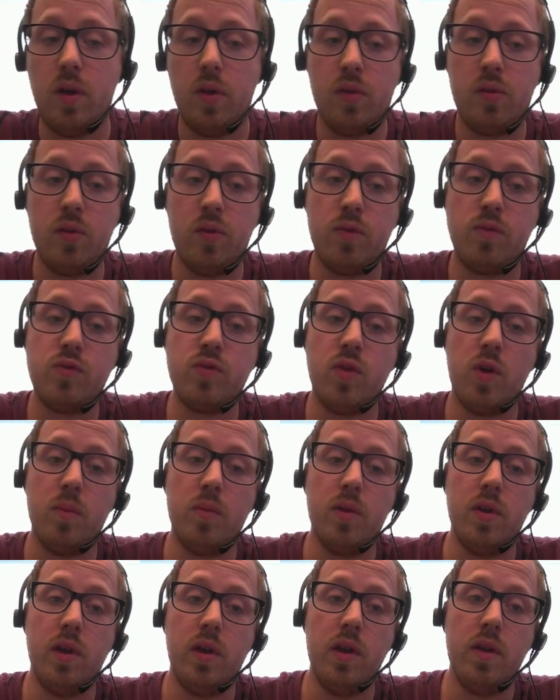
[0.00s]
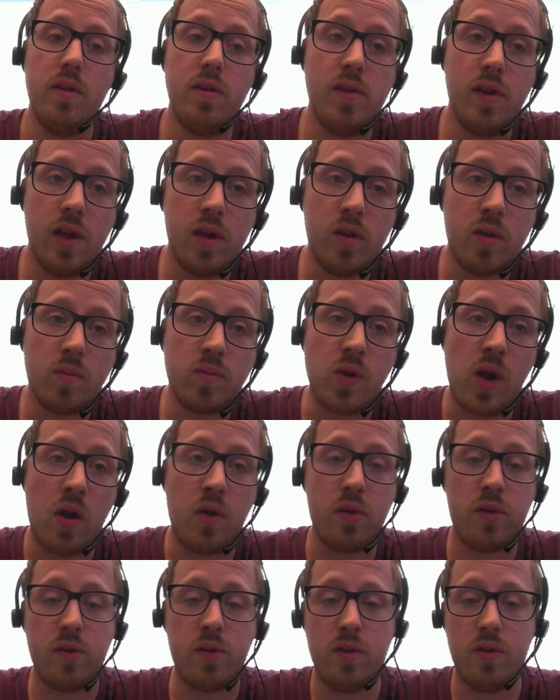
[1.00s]
Also from the Genome
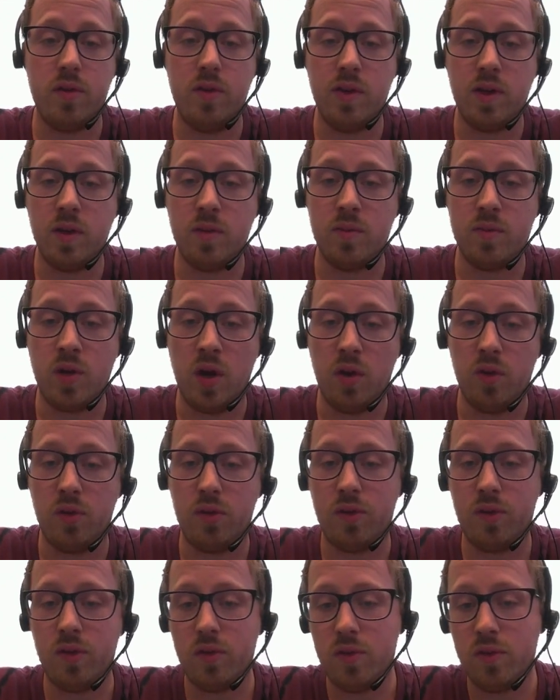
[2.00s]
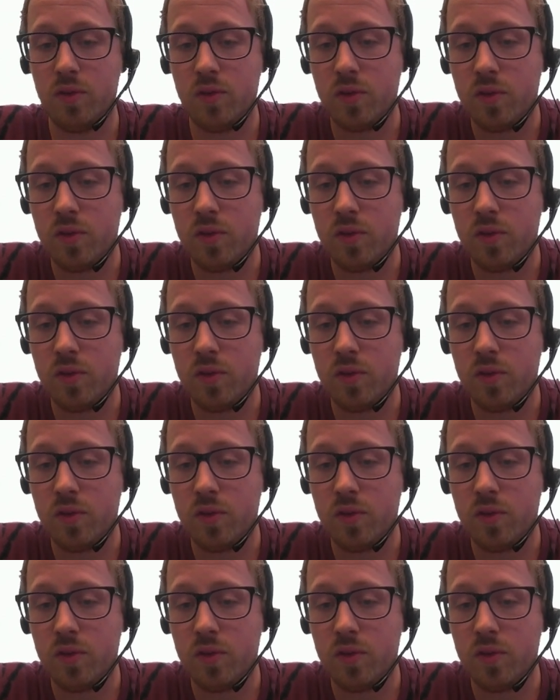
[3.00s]
Browser, you can browse